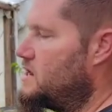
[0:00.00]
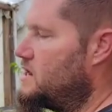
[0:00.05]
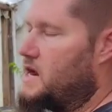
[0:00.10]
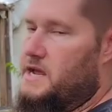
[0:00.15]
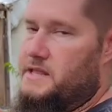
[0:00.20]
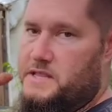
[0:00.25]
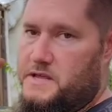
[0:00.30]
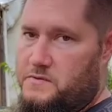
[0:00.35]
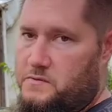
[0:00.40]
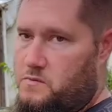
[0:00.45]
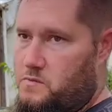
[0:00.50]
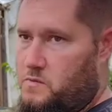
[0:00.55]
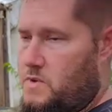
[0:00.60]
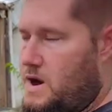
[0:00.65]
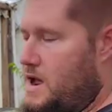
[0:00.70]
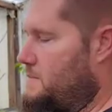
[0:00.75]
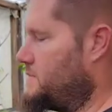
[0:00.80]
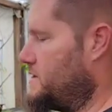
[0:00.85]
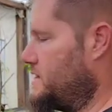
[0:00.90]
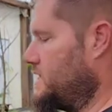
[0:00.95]
and then
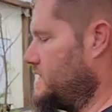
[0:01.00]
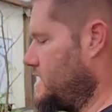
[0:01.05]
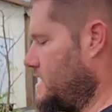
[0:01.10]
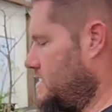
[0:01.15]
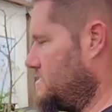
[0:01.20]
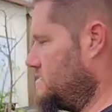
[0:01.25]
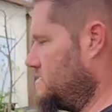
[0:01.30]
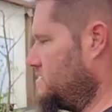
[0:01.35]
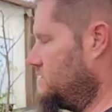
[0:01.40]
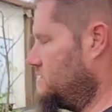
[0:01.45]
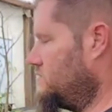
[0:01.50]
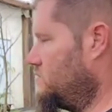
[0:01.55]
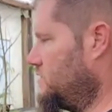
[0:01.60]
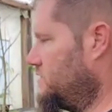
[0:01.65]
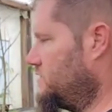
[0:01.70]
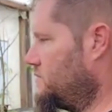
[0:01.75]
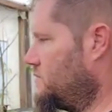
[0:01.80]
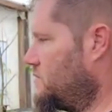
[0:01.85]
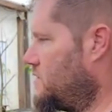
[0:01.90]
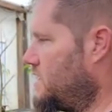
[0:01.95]
wrap it again
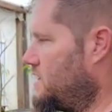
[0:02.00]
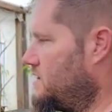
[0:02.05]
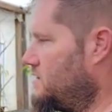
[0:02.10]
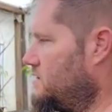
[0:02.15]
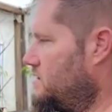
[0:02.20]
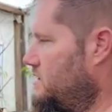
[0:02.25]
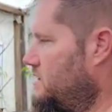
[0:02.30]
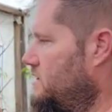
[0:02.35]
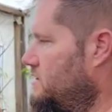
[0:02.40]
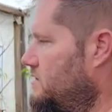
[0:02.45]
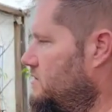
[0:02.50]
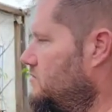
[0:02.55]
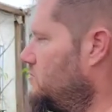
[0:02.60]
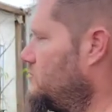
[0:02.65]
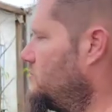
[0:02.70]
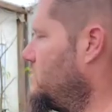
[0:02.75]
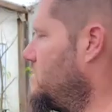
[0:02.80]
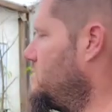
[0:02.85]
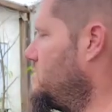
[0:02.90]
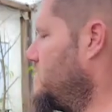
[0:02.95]
with the wire and
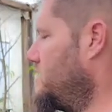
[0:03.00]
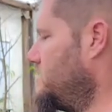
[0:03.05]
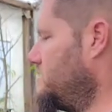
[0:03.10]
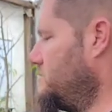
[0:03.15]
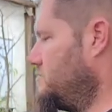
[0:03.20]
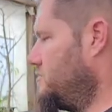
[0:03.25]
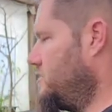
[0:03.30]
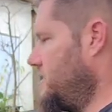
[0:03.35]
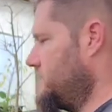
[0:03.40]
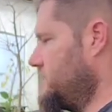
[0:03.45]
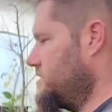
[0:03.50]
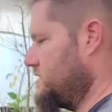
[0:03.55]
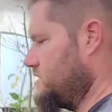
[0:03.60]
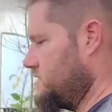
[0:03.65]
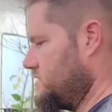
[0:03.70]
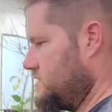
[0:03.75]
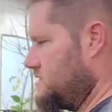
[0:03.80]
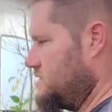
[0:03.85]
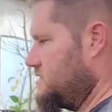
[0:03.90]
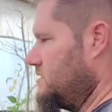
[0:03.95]
rebend the
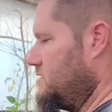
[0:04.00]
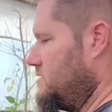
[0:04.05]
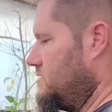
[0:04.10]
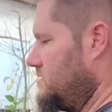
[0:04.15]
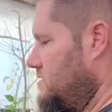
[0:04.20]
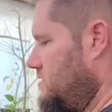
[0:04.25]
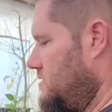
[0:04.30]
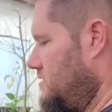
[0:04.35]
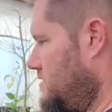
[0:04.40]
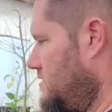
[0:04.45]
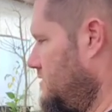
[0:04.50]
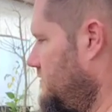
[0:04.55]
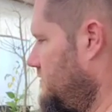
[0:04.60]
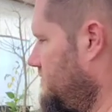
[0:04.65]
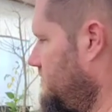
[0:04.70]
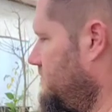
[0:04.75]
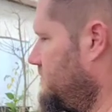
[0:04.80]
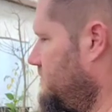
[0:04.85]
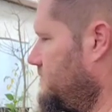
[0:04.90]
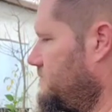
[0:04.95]
branches.
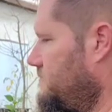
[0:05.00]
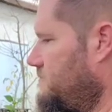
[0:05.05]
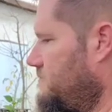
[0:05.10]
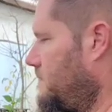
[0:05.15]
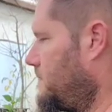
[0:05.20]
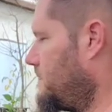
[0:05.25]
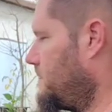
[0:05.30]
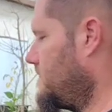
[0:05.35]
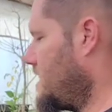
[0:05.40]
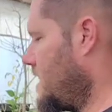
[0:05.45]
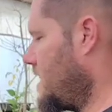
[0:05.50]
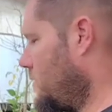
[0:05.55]
And